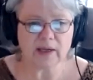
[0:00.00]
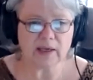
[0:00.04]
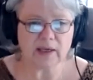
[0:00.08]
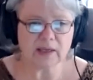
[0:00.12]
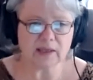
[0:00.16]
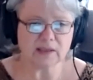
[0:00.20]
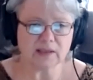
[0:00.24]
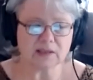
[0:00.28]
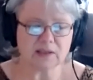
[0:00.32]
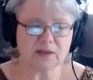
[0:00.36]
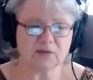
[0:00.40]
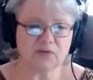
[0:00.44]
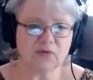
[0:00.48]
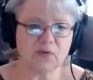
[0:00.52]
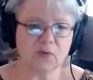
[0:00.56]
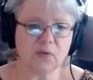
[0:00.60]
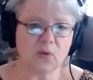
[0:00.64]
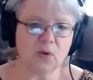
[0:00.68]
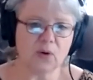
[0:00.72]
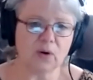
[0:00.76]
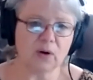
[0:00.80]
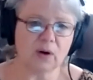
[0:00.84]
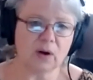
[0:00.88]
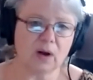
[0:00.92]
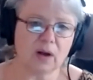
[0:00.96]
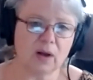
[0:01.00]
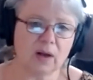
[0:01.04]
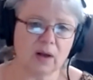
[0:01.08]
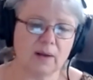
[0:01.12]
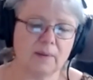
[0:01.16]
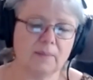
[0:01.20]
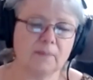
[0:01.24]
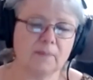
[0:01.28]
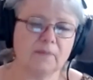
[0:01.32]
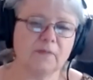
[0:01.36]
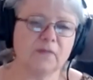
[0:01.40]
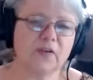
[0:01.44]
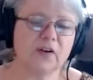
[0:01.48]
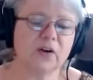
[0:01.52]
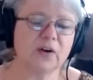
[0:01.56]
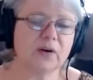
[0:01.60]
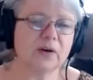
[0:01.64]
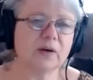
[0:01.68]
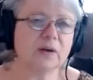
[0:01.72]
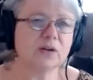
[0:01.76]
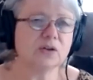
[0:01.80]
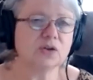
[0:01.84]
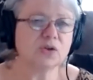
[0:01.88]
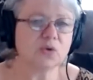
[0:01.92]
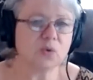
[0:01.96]
is for
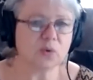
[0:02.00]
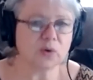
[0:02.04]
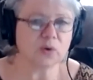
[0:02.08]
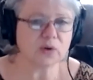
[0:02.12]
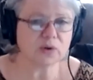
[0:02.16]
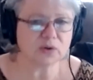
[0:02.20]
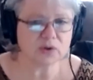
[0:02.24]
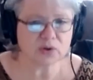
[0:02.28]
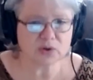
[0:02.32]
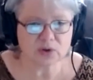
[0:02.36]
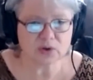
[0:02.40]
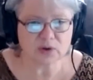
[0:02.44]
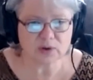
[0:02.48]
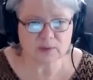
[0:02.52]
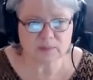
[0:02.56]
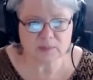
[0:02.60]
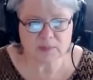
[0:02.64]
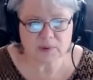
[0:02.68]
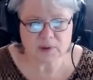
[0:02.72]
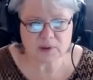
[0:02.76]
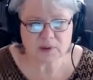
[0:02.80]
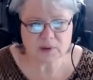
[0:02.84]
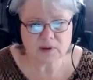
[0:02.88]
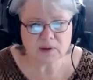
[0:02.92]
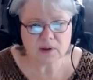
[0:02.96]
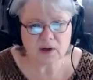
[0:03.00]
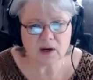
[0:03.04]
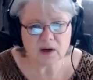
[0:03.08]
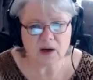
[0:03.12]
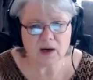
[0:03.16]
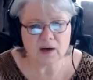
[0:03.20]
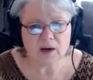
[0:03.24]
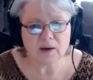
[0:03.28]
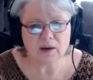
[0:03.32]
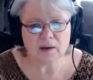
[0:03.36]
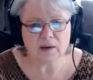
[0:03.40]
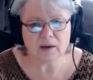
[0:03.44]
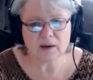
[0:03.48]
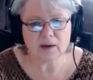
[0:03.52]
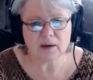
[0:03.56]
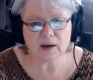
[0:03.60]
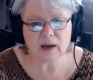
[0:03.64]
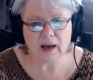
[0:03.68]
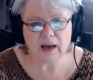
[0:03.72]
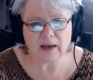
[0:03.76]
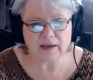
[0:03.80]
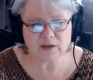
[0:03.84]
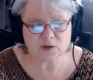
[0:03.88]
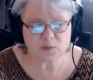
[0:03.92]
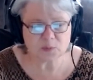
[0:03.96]
very short-term
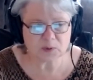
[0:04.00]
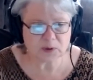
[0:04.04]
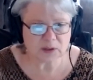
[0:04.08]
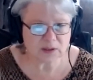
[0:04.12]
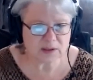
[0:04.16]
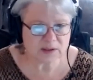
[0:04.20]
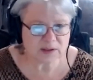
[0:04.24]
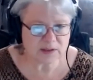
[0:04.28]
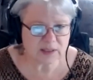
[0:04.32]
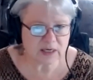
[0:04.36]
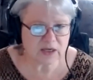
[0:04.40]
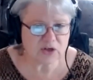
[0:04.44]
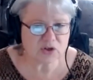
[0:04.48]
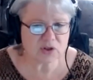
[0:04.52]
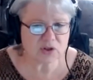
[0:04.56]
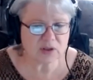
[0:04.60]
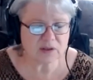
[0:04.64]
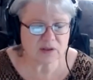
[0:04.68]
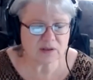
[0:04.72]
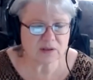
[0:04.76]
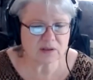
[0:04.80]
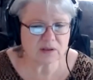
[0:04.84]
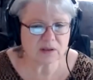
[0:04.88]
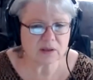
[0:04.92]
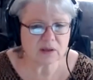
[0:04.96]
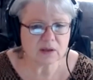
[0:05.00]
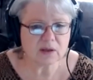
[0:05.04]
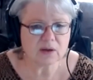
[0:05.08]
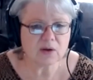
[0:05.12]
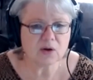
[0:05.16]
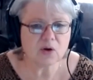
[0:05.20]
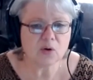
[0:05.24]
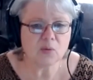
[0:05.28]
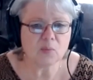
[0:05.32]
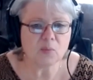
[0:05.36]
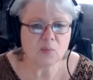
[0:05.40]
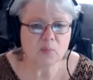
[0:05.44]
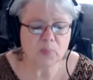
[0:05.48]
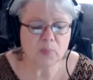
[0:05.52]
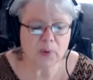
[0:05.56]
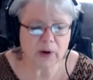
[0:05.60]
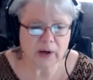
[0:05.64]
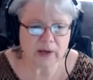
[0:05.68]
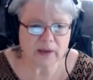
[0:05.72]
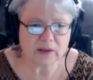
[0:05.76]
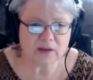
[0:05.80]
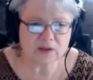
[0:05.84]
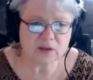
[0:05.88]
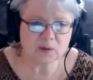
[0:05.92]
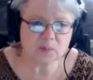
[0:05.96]
hospitalizations,
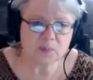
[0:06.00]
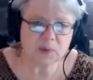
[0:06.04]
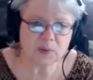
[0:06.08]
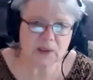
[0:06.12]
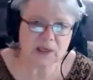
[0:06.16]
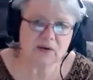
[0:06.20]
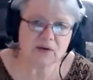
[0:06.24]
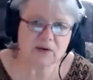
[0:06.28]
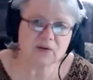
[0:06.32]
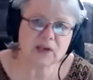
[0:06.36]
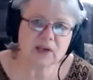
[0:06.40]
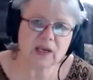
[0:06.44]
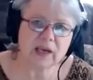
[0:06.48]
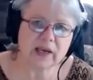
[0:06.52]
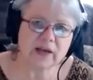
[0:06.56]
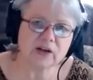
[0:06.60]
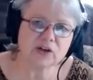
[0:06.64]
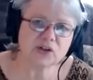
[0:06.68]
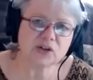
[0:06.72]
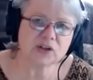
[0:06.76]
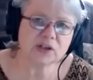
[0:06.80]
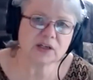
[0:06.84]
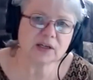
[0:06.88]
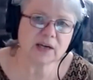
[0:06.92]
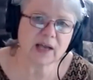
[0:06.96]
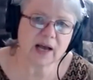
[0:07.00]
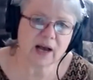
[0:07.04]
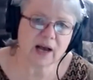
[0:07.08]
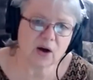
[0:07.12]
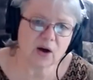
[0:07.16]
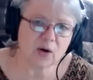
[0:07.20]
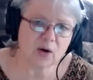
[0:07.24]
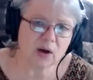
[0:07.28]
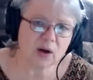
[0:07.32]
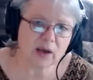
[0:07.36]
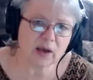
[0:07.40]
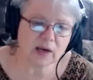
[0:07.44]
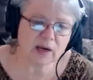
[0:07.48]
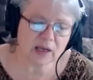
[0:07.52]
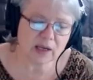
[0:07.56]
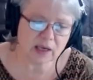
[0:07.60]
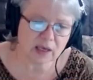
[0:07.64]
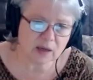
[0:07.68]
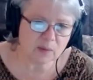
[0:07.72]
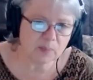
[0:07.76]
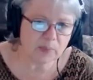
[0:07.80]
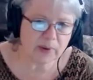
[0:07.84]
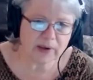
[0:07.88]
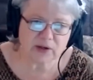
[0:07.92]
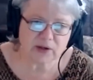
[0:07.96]
but to be engaged in
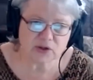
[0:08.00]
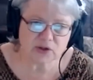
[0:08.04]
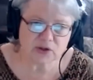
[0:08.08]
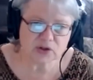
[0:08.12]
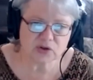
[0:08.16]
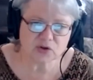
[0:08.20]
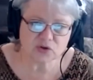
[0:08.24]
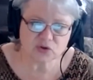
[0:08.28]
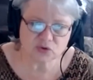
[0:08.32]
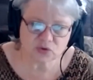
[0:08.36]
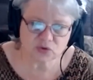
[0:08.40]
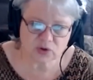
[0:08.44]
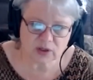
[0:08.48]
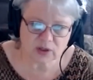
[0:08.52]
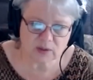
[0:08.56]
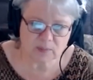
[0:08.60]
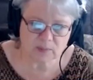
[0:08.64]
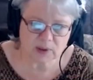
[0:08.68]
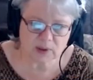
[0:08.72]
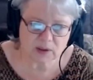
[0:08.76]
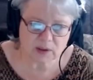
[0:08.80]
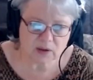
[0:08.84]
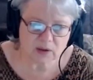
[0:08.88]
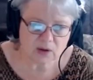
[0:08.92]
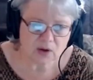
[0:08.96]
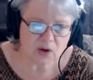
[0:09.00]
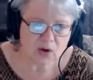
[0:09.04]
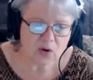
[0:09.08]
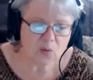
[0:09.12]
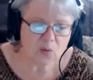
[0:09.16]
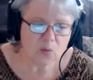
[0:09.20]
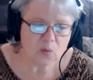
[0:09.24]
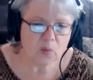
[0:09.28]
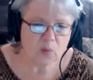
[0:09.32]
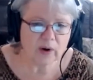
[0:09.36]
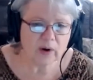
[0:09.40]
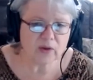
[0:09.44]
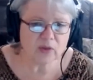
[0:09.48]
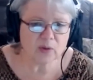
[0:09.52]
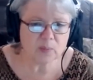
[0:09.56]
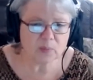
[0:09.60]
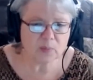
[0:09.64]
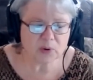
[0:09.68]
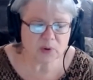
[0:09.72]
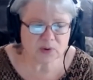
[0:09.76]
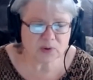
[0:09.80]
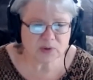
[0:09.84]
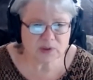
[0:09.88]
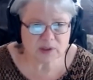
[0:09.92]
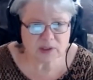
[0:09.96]
inpatient treatment where the
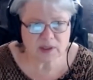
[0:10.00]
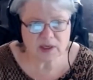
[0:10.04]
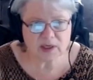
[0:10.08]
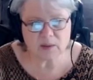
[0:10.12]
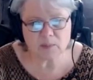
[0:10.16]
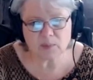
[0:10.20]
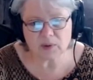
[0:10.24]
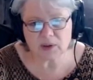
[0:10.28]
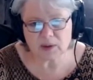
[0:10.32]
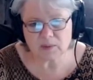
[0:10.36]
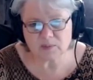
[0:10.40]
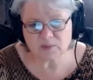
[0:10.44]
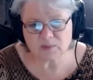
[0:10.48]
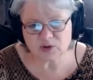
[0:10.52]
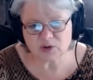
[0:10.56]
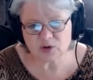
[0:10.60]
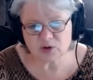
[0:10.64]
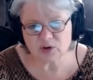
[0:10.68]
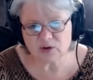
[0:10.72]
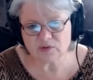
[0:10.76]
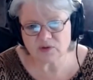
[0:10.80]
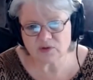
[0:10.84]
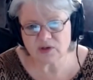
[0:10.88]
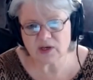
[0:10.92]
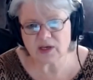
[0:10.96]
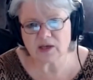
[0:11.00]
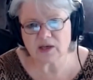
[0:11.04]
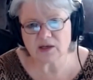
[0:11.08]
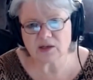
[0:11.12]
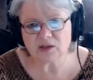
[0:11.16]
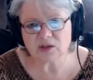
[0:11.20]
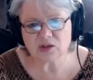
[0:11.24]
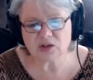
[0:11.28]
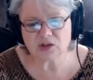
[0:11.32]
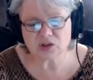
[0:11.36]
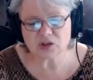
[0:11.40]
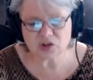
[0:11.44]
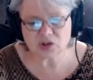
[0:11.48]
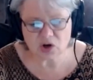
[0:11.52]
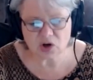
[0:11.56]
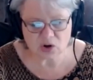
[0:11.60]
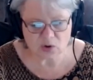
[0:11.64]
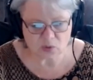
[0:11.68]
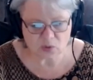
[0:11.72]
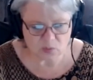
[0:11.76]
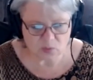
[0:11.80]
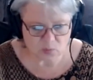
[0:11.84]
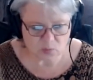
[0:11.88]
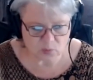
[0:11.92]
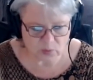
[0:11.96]
person can be observed and
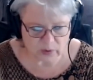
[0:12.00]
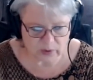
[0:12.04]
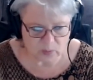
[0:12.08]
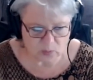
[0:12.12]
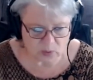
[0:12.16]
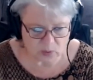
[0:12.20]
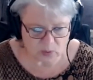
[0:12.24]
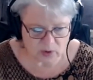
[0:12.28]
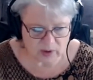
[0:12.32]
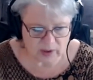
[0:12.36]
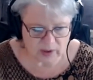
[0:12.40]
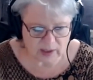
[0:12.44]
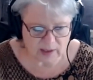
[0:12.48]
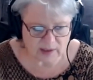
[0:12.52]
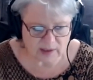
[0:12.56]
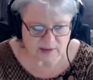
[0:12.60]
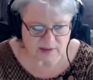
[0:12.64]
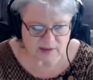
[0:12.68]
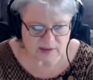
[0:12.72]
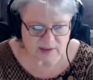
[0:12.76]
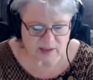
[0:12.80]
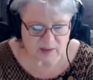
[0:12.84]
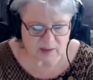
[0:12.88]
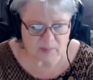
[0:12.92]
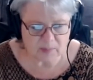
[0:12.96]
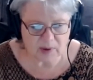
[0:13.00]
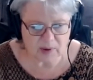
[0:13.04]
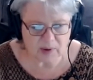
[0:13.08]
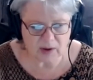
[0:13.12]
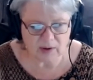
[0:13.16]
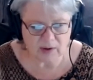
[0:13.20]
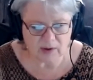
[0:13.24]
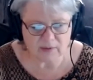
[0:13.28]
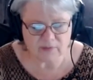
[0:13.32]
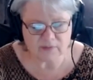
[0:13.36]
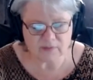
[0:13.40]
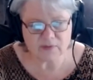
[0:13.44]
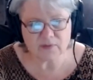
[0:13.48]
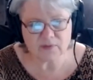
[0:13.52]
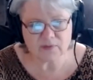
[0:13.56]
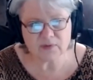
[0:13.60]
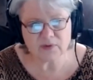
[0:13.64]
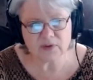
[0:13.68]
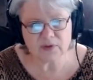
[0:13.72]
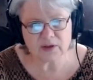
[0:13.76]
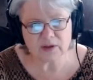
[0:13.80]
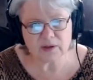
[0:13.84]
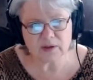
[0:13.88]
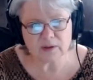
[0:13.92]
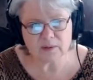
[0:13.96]
start reworking some of
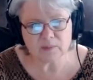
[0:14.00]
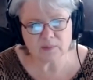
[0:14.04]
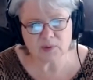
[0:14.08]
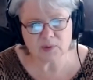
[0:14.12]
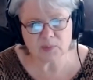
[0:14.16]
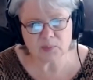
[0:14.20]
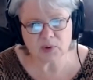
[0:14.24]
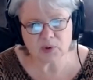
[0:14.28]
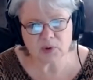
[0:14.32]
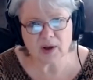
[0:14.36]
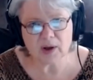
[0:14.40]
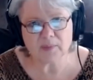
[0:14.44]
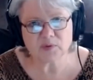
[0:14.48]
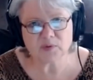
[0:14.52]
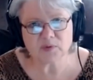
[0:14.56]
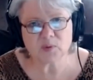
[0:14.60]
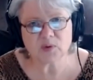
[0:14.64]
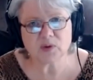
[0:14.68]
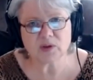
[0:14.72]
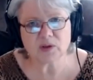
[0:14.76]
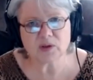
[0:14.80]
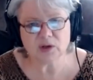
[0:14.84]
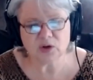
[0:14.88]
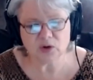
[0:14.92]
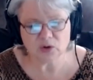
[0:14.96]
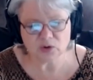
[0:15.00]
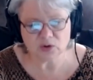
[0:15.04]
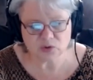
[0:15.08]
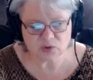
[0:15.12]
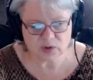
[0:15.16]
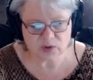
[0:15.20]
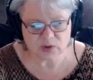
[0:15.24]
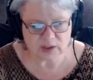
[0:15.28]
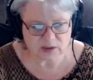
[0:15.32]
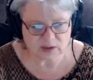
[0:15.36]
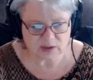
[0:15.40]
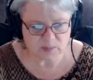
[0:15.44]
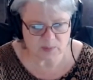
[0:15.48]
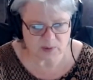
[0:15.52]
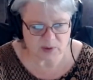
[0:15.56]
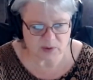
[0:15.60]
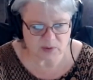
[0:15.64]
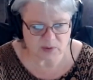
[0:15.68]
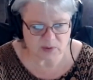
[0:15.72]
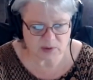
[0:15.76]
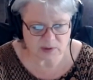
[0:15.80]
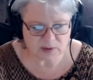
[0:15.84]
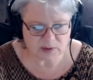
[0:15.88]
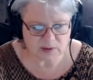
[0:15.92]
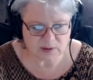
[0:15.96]
the problems with the neurotransmitter
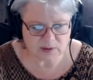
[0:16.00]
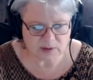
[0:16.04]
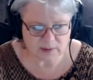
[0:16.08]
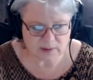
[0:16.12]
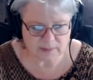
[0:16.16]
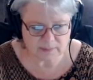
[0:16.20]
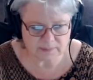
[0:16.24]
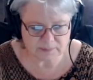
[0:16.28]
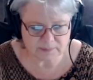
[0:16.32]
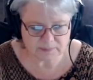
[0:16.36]
system.